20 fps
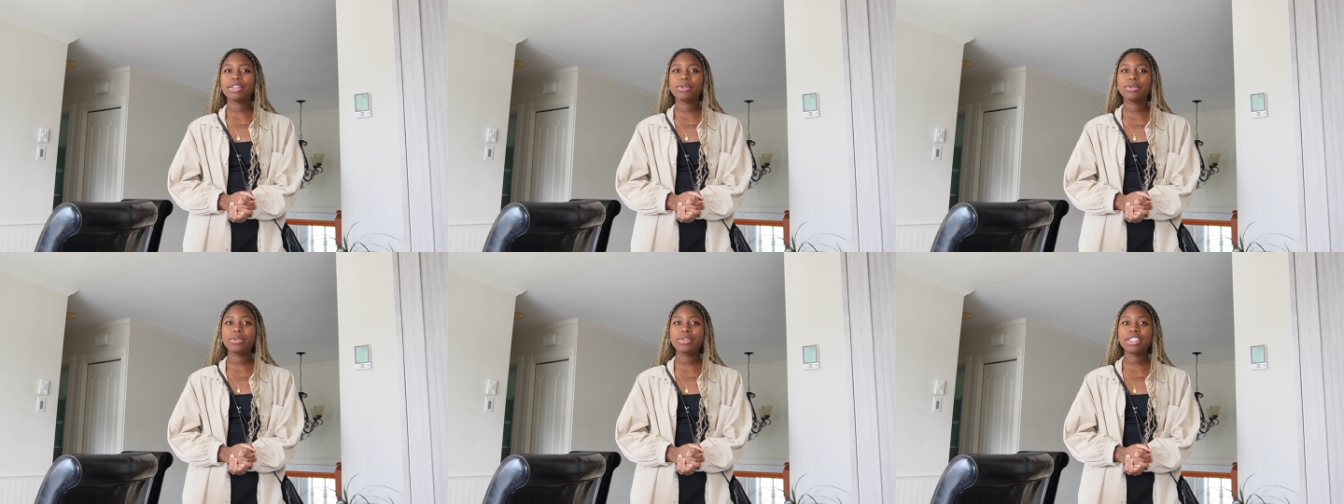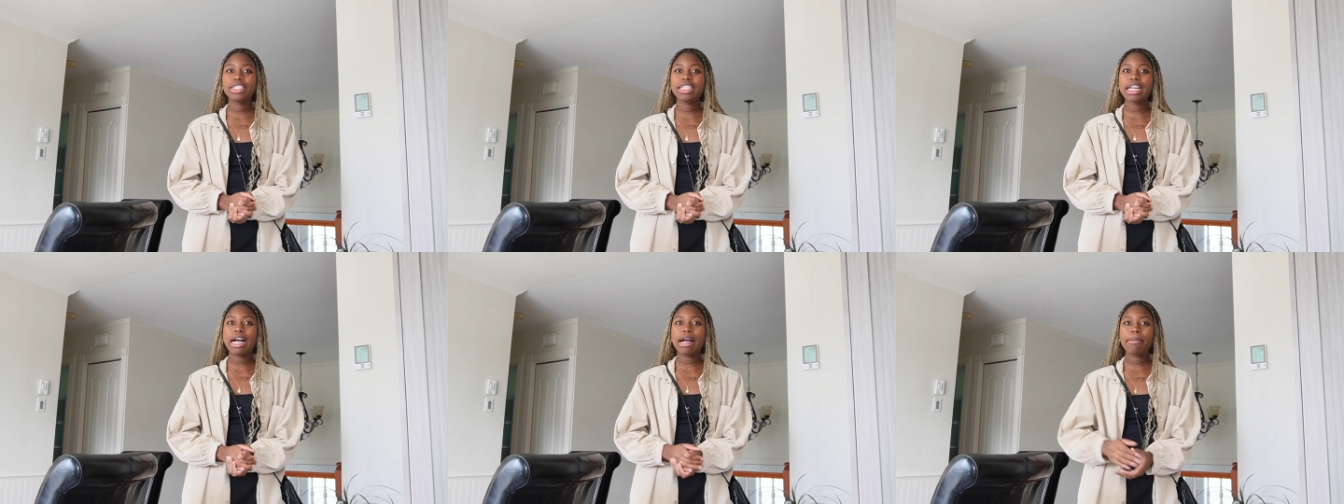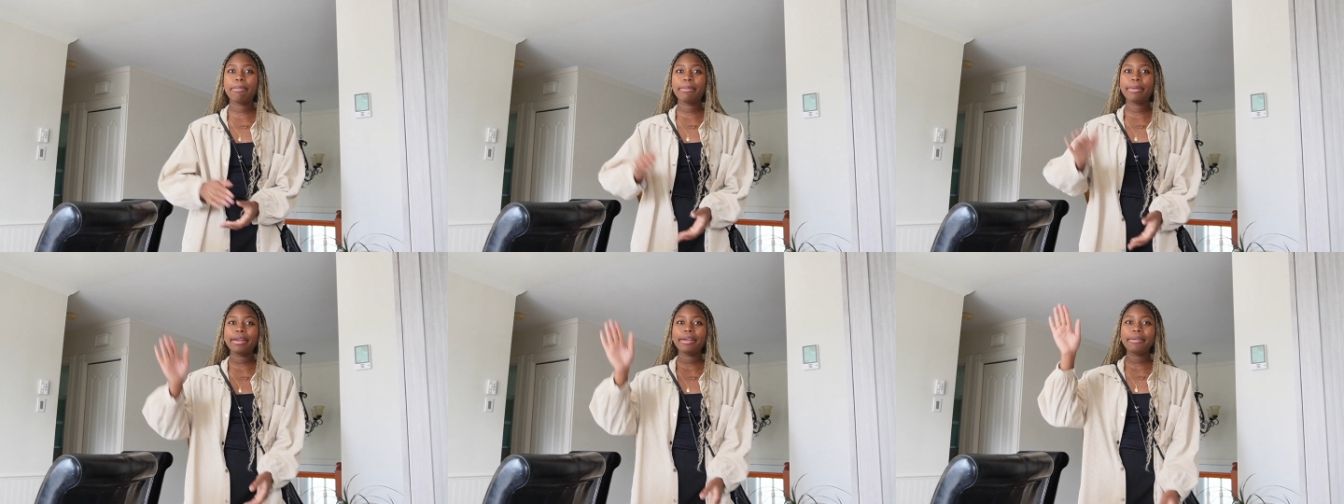Who's
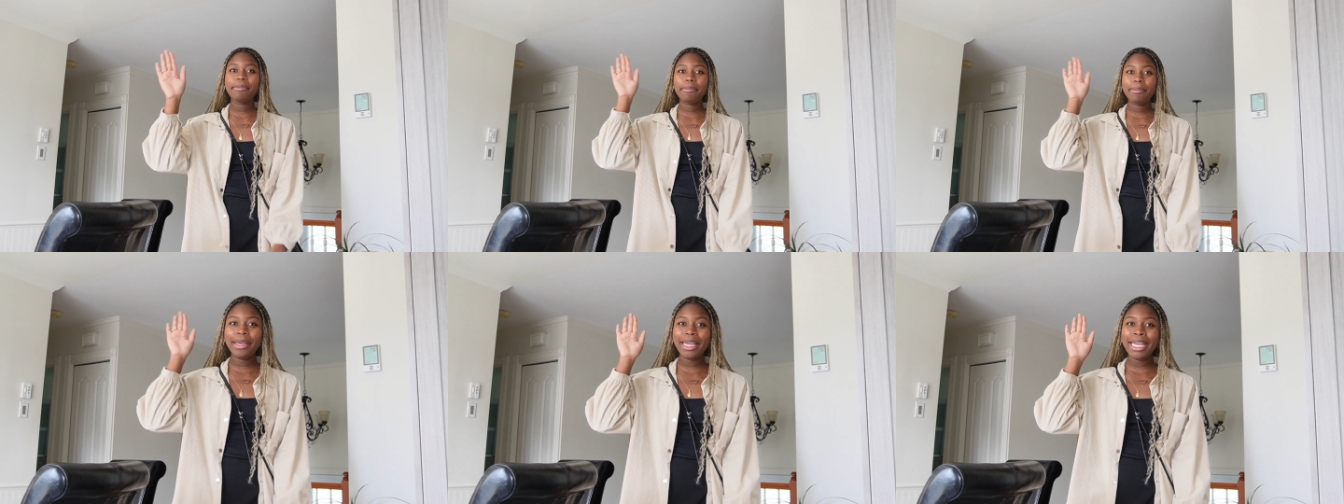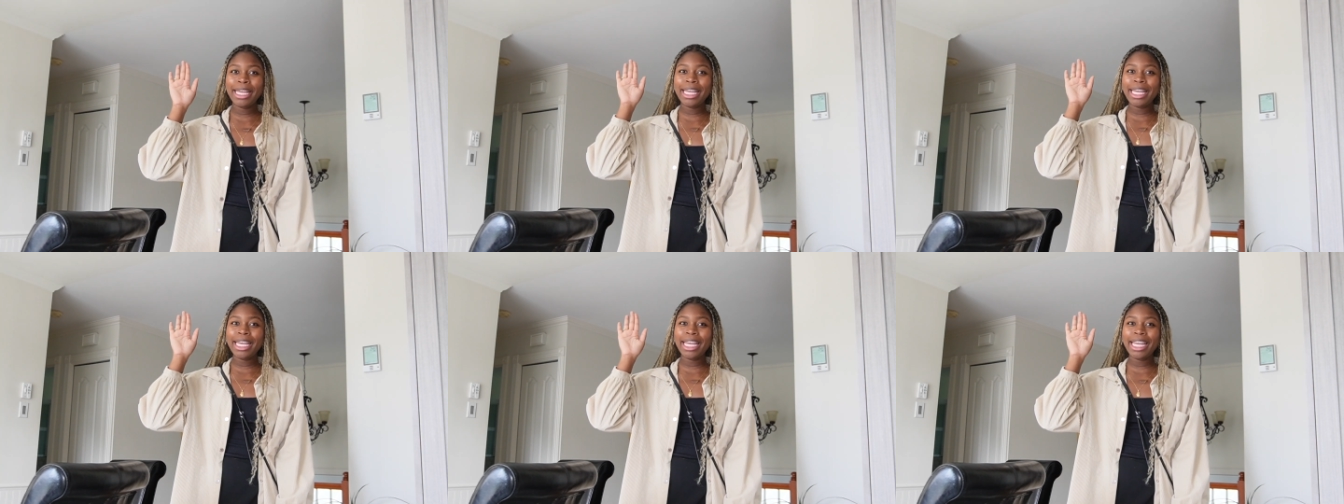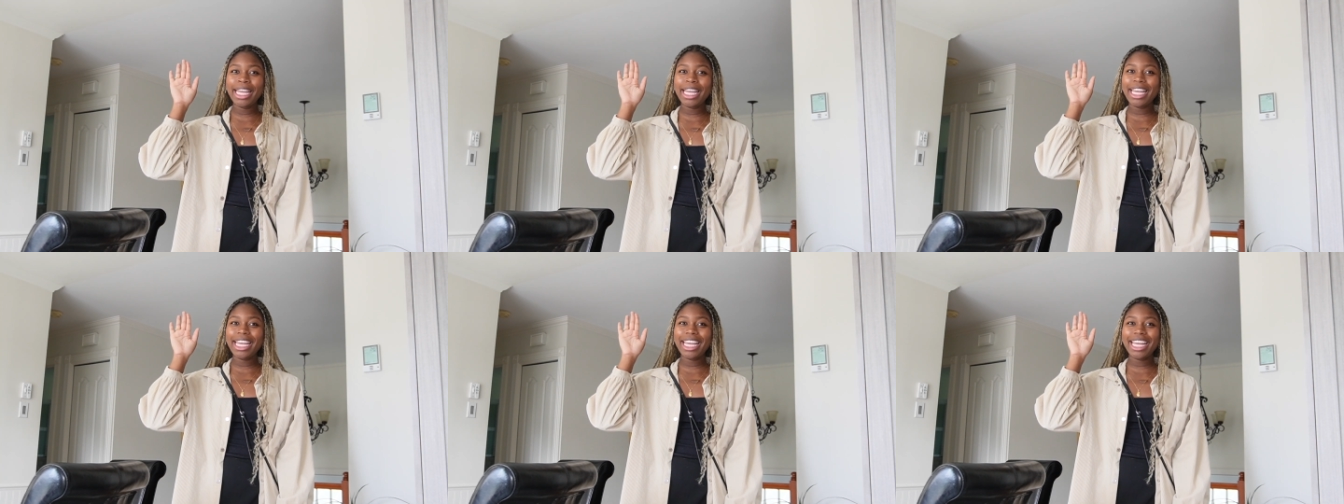dumb?
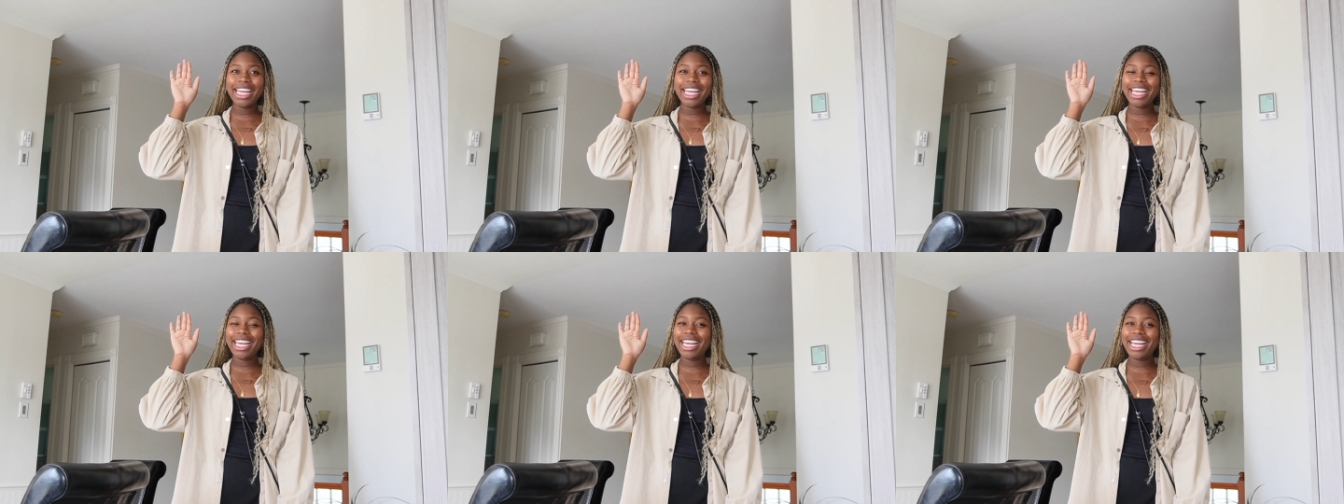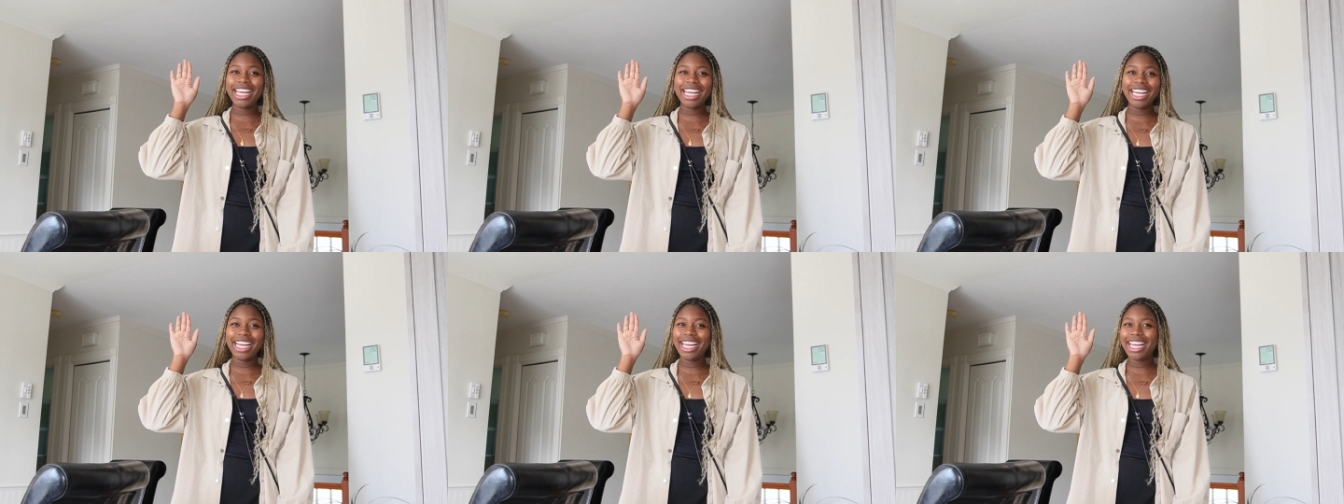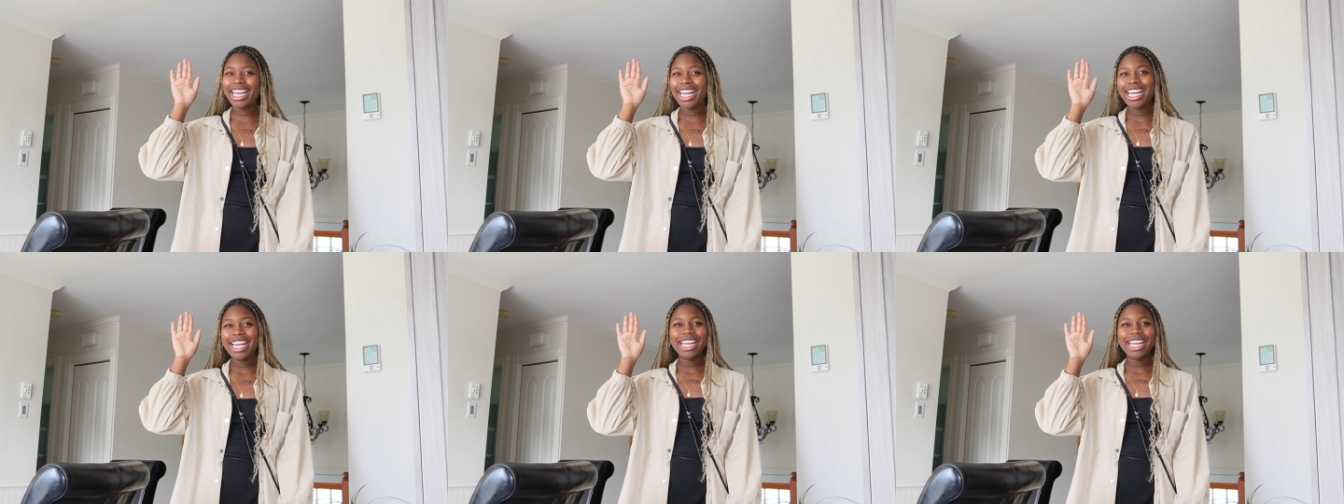Me.